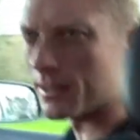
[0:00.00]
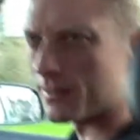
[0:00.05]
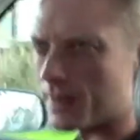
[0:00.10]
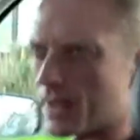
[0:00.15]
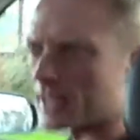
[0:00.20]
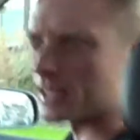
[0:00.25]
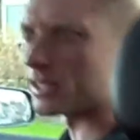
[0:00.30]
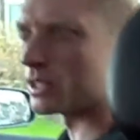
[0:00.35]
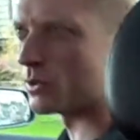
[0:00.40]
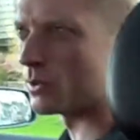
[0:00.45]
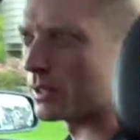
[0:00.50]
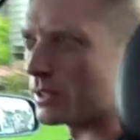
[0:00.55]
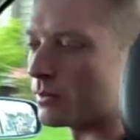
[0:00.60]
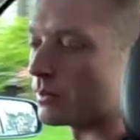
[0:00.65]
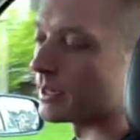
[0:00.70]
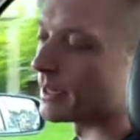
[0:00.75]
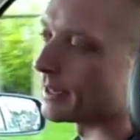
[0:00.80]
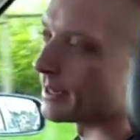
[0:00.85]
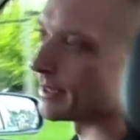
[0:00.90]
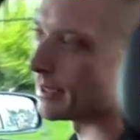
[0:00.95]
In fact,
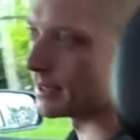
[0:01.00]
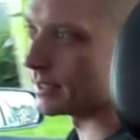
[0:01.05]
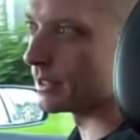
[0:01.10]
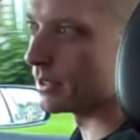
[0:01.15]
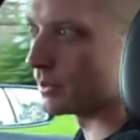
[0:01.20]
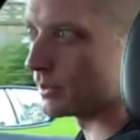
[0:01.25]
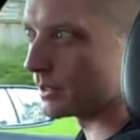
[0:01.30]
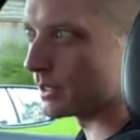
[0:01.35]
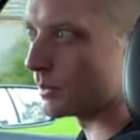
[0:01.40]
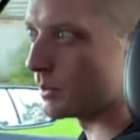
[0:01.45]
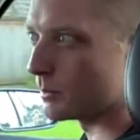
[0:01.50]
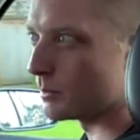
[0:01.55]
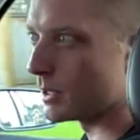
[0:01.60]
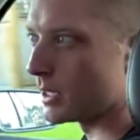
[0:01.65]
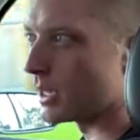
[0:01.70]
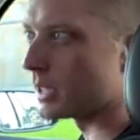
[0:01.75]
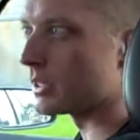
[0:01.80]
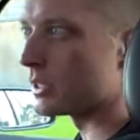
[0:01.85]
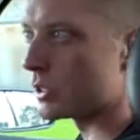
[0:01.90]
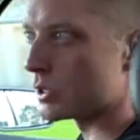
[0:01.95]
it would
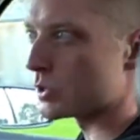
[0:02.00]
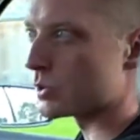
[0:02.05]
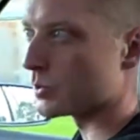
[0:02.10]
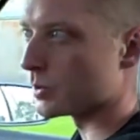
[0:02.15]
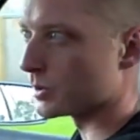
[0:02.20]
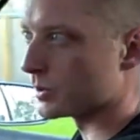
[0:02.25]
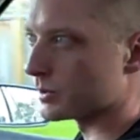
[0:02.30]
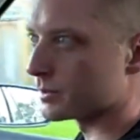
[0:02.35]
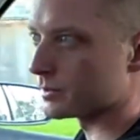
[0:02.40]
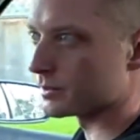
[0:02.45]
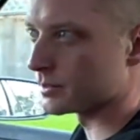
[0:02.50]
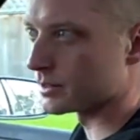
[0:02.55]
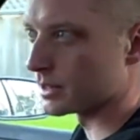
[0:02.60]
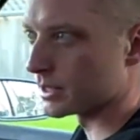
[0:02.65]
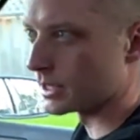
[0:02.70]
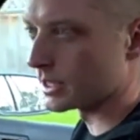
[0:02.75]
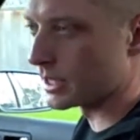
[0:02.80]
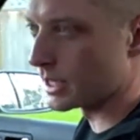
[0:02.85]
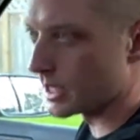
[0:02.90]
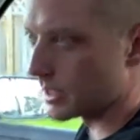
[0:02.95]
be unusual
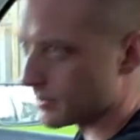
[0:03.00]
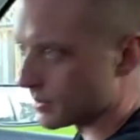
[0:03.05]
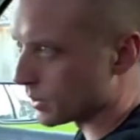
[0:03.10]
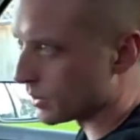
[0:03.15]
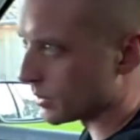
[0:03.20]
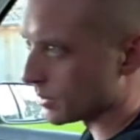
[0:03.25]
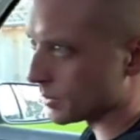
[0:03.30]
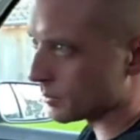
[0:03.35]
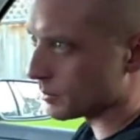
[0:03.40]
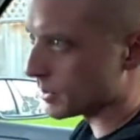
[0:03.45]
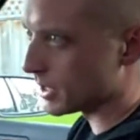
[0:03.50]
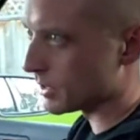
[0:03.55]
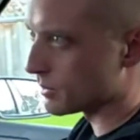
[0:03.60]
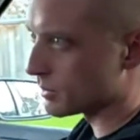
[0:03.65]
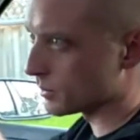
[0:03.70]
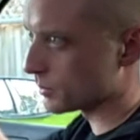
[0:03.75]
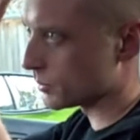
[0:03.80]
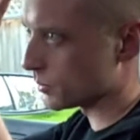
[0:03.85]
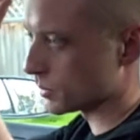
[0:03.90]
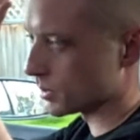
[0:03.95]
if all the
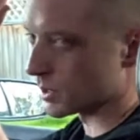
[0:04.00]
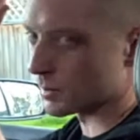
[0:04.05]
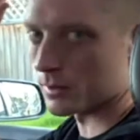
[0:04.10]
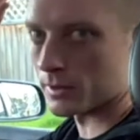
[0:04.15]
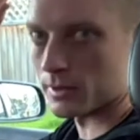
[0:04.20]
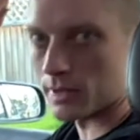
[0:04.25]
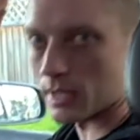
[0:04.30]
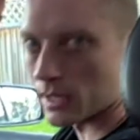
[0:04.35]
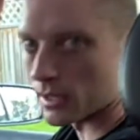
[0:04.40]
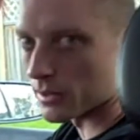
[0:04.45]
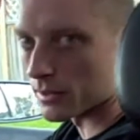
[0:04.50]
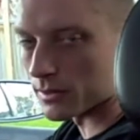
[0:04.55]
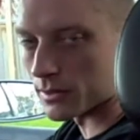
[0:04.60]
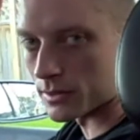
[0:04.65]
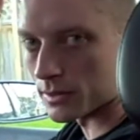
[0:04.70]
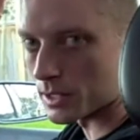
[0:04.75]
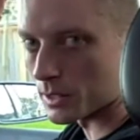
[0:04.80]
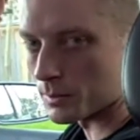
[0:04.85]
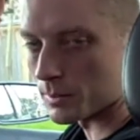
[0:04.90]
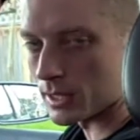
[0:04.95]
bedrooms were upstairs
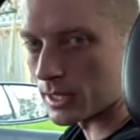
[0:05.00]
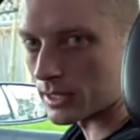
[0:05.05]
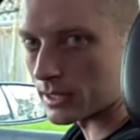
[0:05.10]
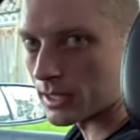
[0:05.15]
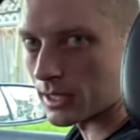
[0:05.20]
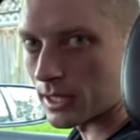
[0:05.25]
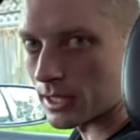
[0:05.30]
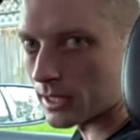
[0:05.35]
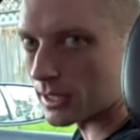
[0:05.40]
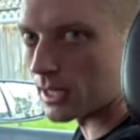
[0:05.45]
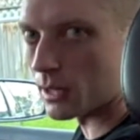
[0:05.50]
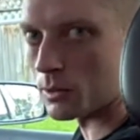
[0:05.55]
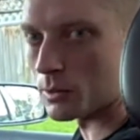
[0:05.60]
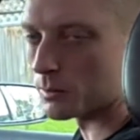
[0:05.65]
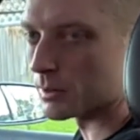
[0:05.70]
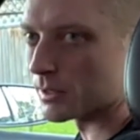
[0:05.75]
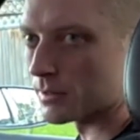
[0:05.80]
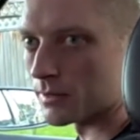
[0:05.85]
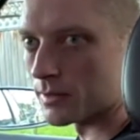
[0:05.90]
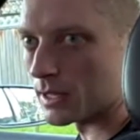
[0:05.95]
or something like that. That
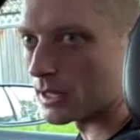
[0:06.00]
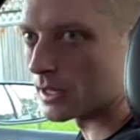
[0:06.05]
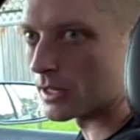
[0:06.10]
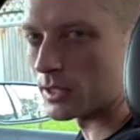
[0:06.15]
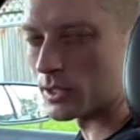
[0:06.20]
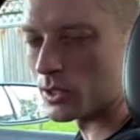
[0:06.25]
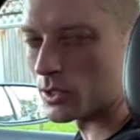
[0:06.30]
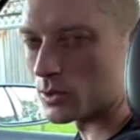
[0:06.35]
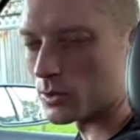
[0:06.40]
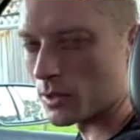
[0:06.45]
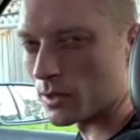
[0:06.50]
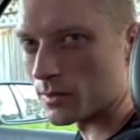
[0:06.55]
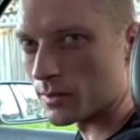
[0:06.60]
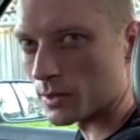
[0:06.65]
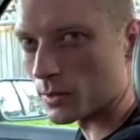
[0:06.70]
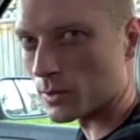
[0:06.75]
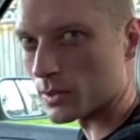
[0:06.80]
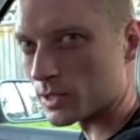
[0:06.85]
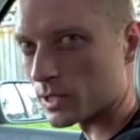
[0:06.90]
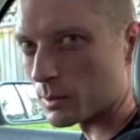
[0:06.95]
would be very unusual if
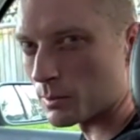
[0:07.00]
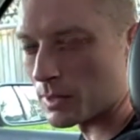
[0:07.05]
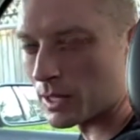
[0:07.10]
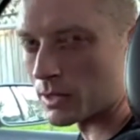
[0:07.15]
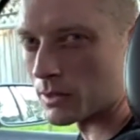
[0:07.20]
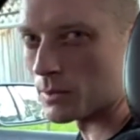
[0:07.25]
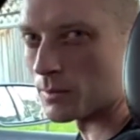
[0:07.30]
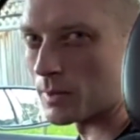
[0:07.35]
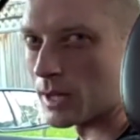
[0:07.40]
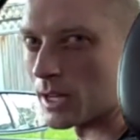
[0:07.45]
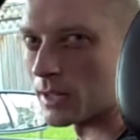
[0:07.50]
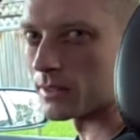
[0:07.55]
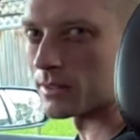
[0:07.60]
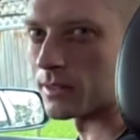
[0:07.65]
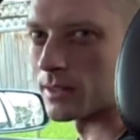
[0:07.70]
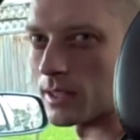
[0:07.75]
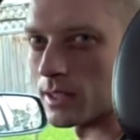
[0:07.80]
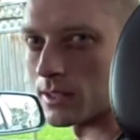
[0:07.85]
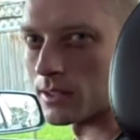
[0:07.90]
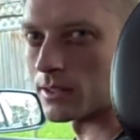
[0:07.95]
there wasn't a bedroom
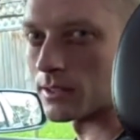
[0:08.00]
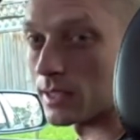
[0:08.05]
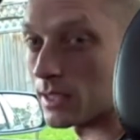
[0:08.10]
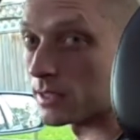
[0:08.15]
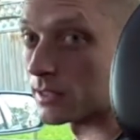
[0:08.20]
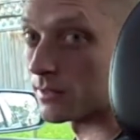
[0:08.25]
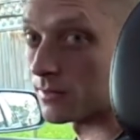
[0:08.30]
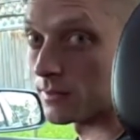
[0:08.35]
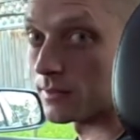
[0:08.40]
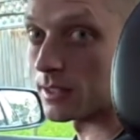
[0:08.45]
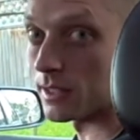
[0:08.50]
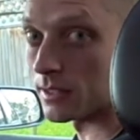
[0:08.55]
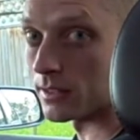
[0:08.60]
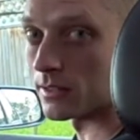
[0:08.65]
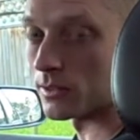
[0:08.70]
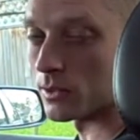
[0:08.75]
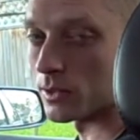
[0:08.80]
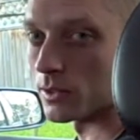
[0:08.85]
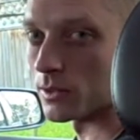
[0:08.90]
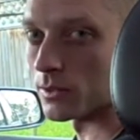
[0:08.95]
downstairs.
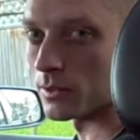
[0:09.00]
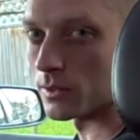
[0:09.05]
That's true.